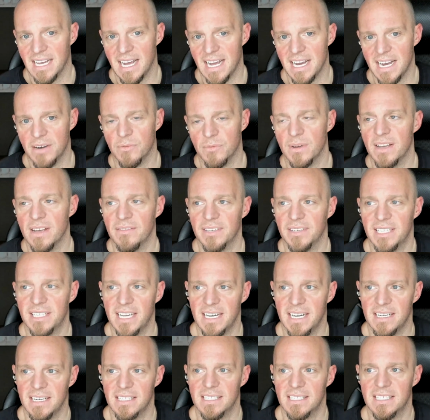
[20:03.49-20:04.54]
we have a
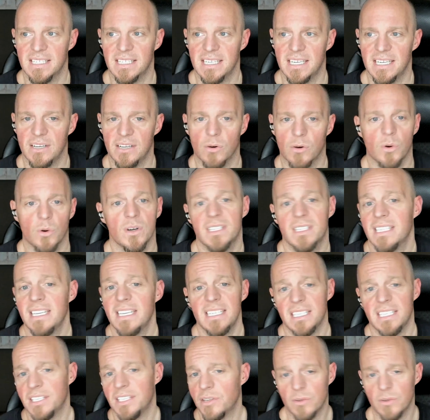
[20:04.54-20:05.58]
tendency, or it's easy
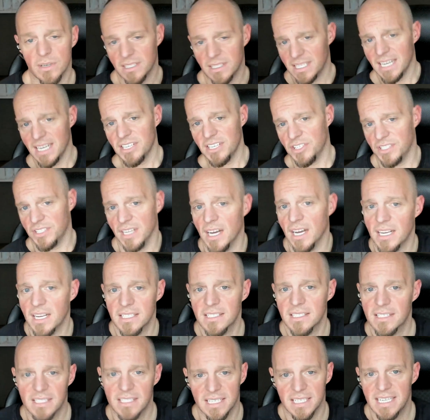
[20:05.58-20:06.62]
to, and it's not just us,
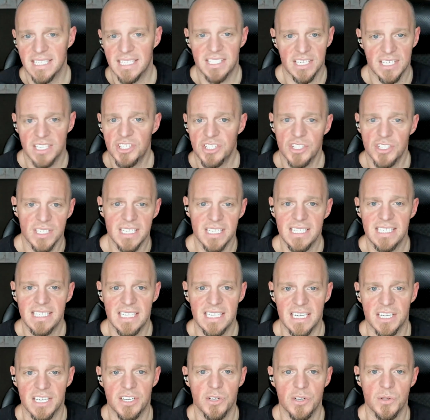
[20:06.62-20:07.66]
it's just easy
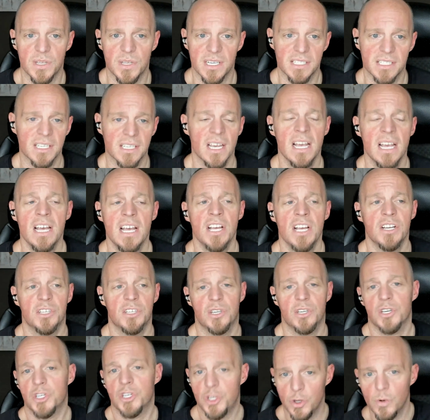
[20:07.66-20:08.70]
to do this, to
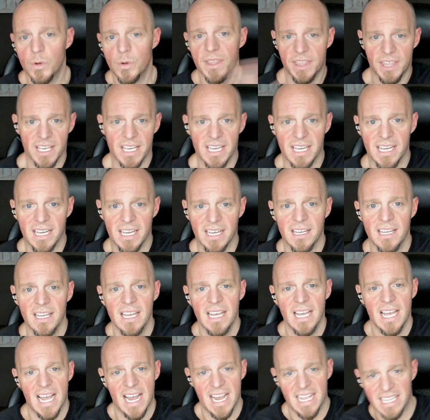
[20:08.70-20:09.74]
do a thing
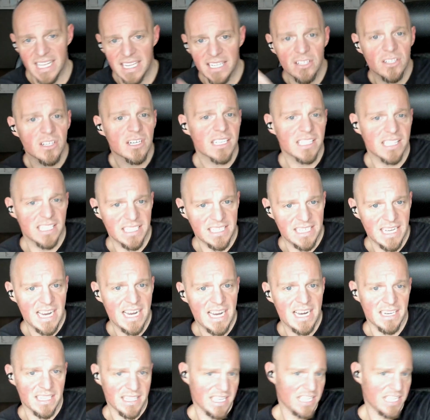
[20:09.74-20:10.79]
and then look at the data and then